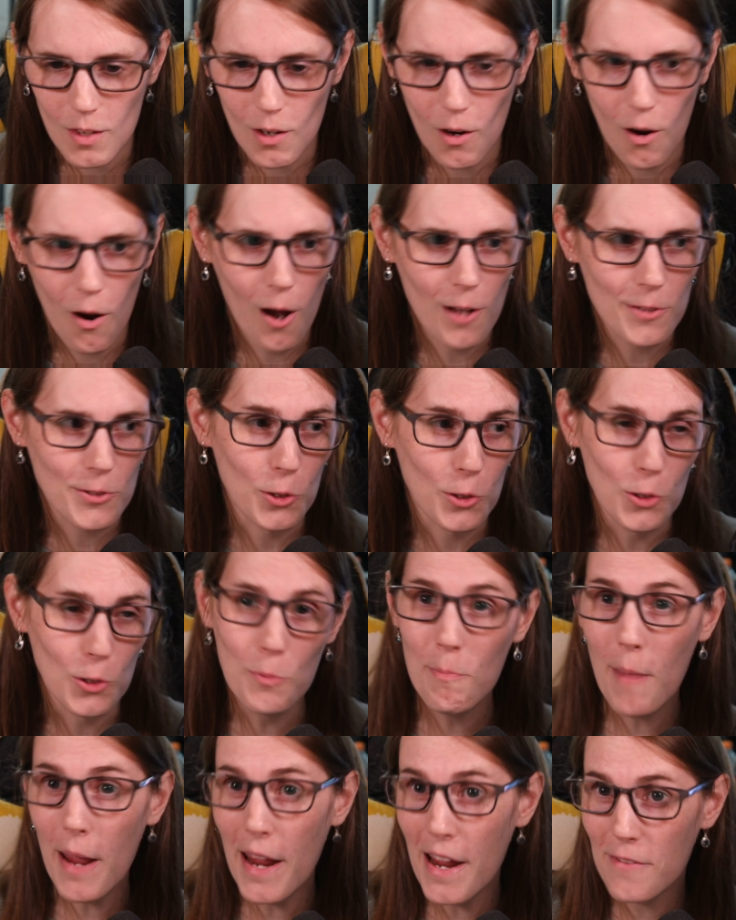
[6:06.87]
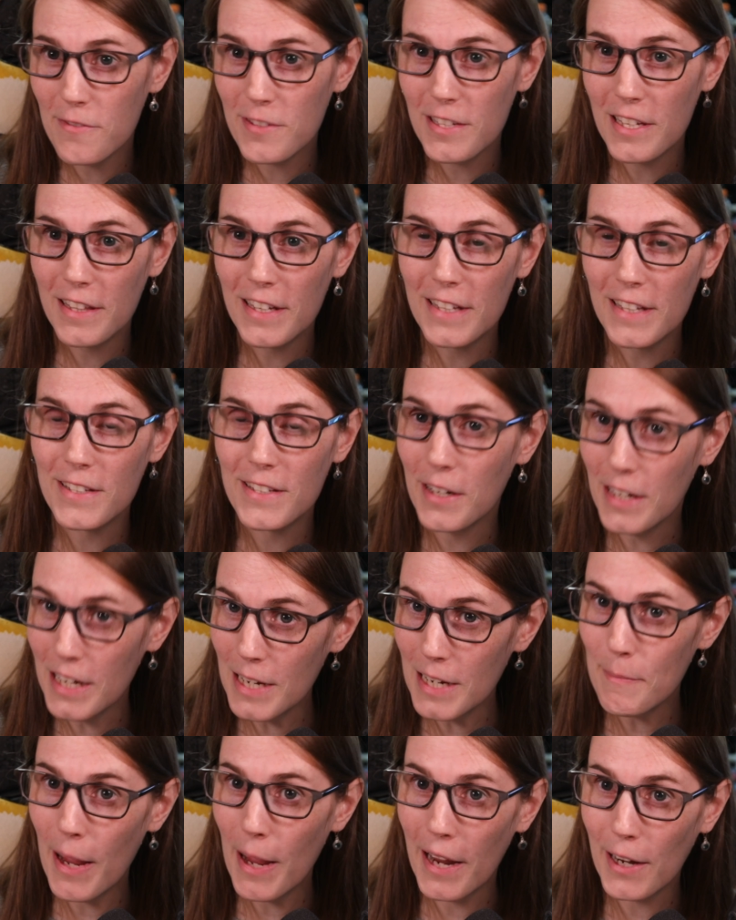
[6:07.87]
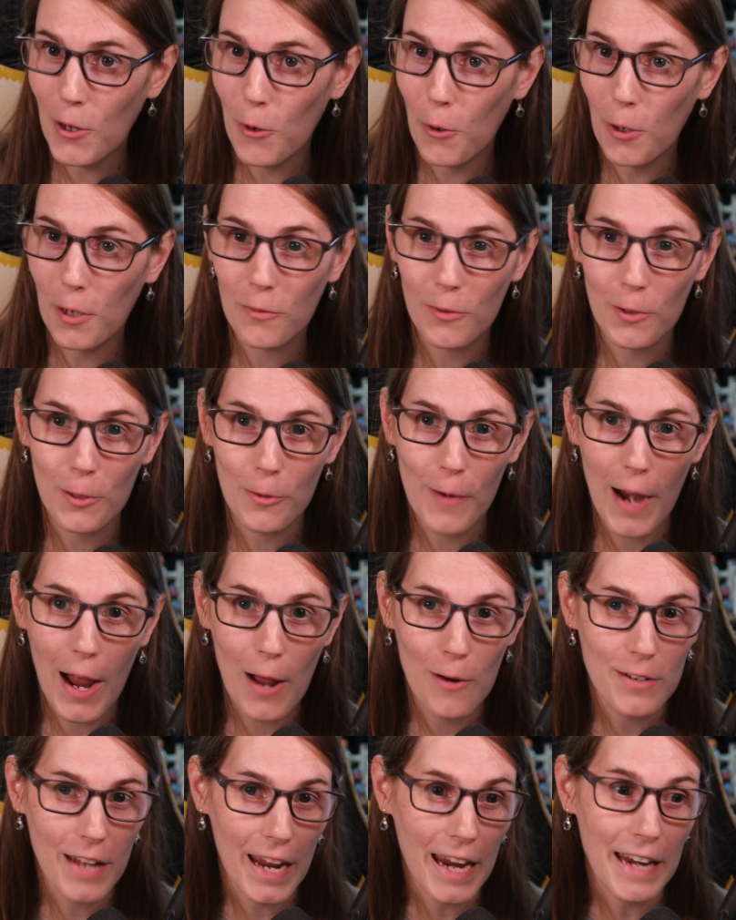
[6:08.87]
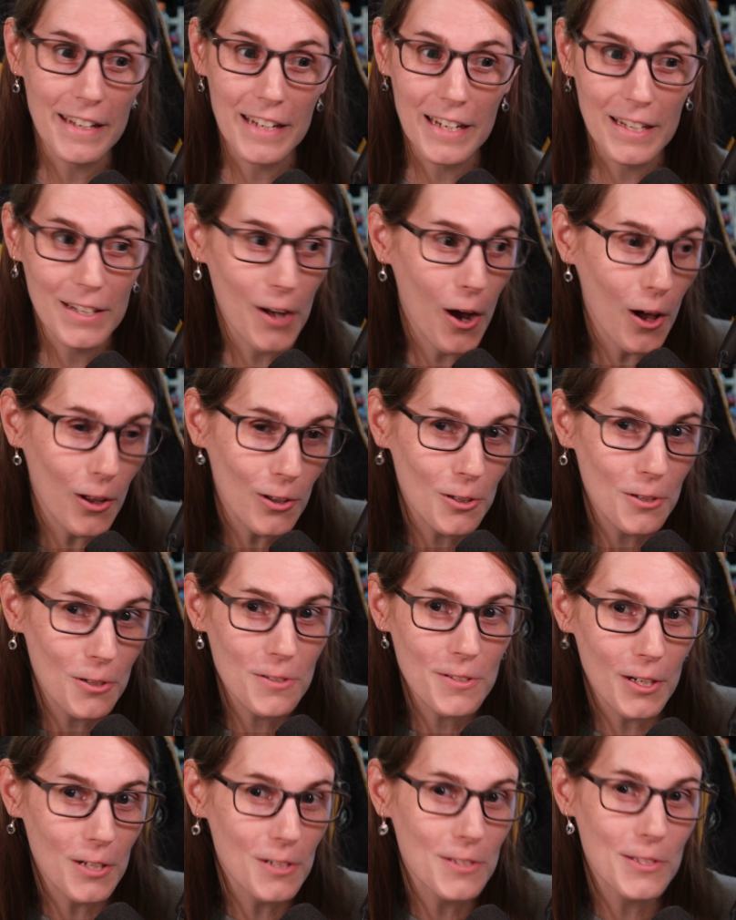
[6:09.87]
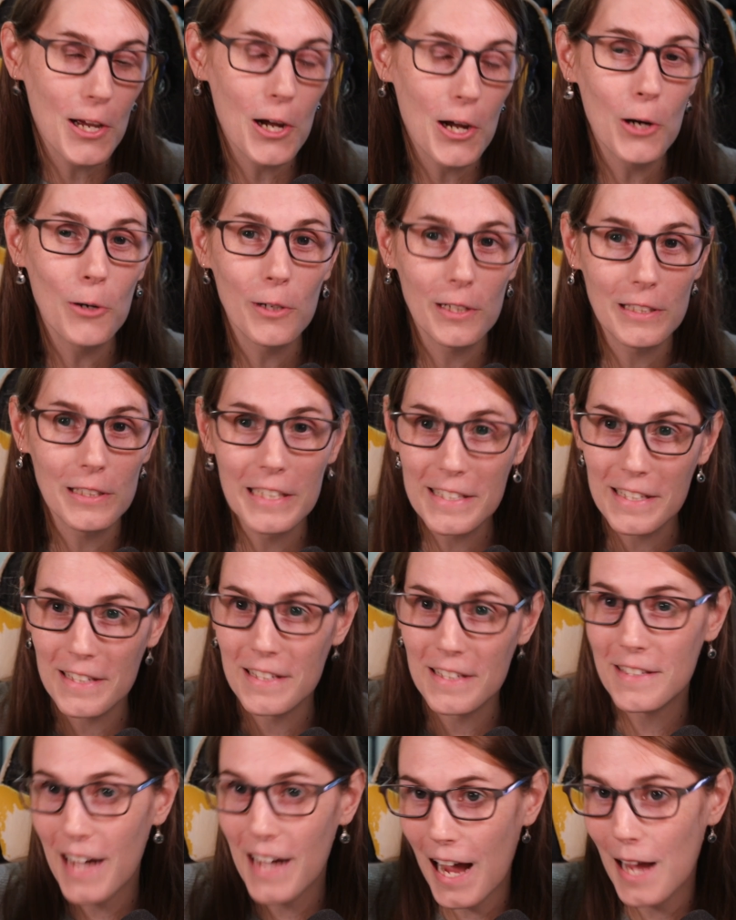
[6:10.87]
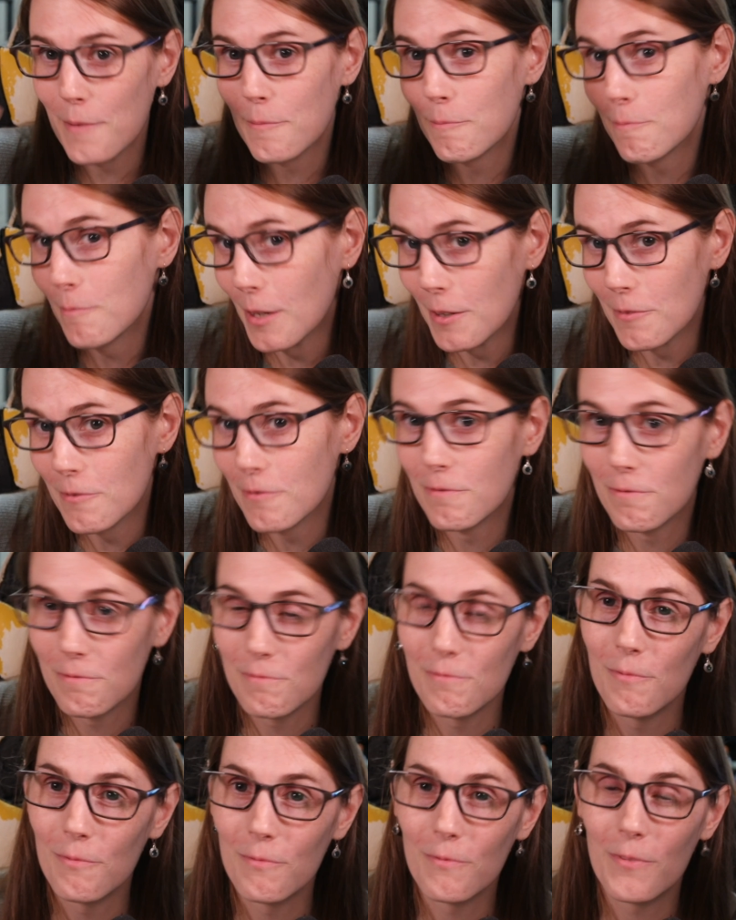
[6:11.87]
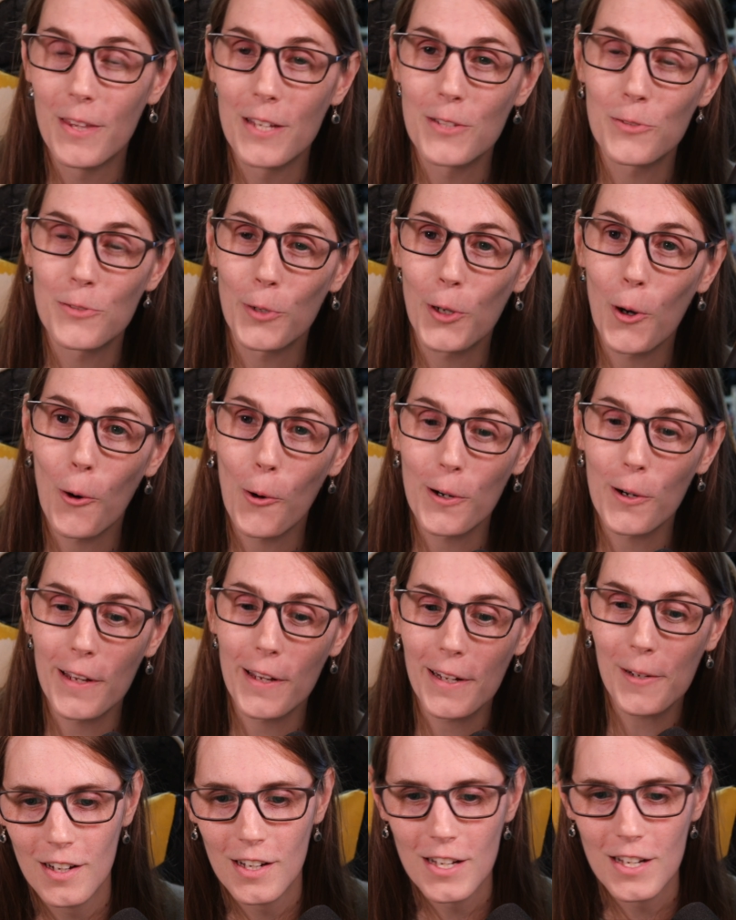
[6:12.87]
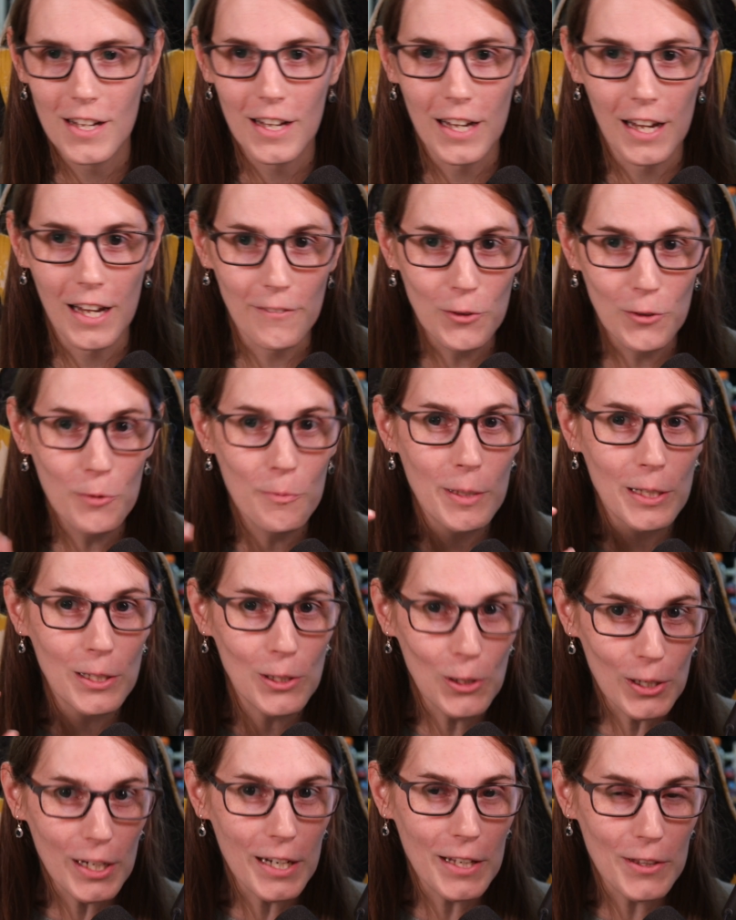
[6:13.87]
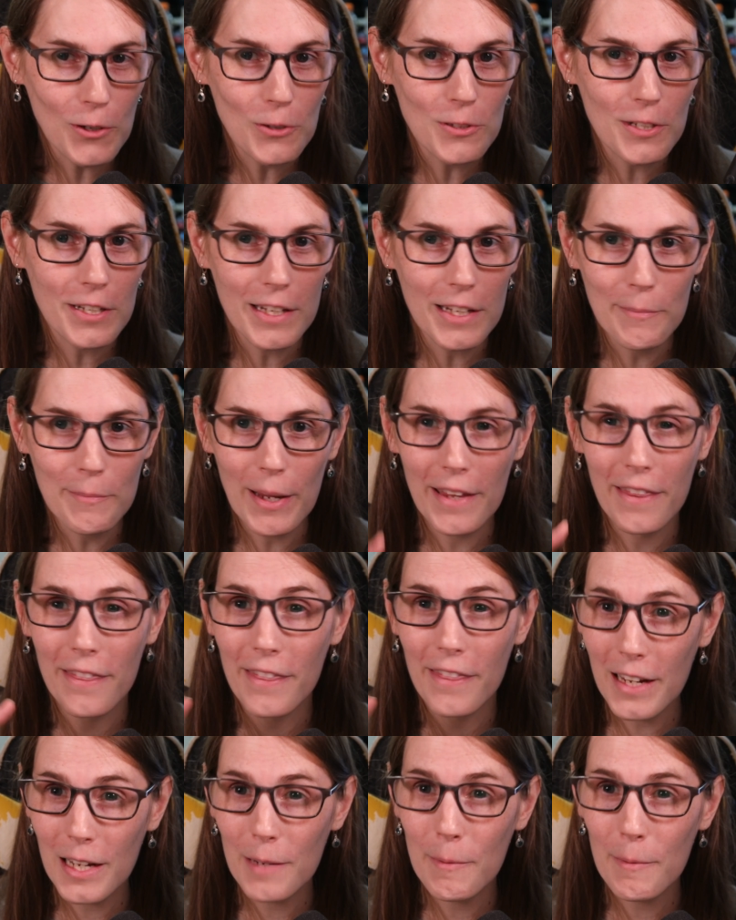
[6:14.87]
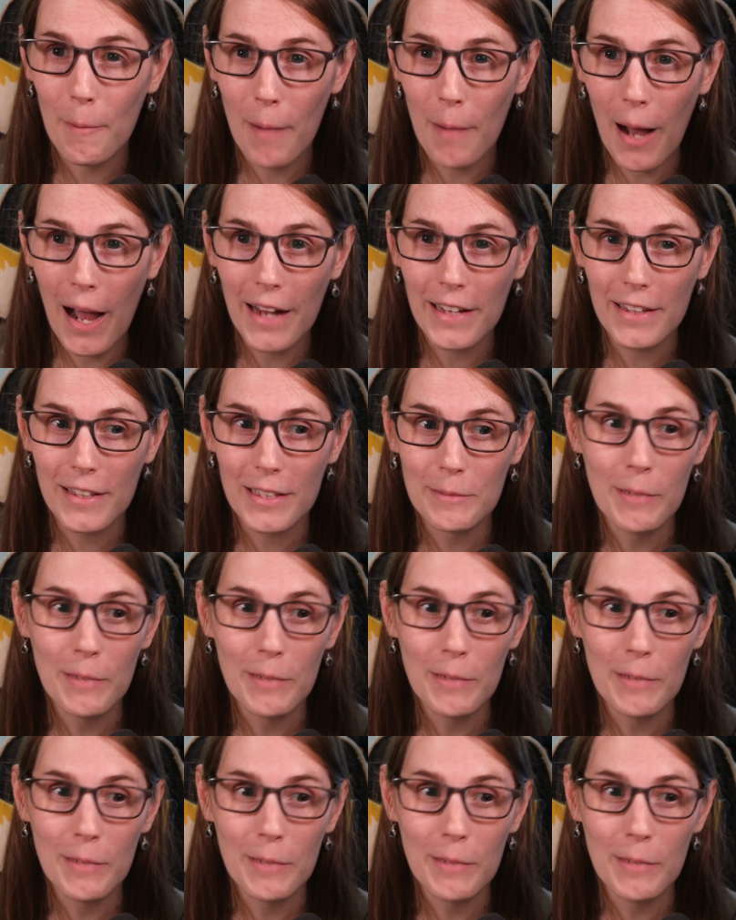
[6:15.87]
Also, you may have seen these on eBay going for around $18 or so, at least at the time of this recording. If you've been looking at those on eBay and thinking about buying them,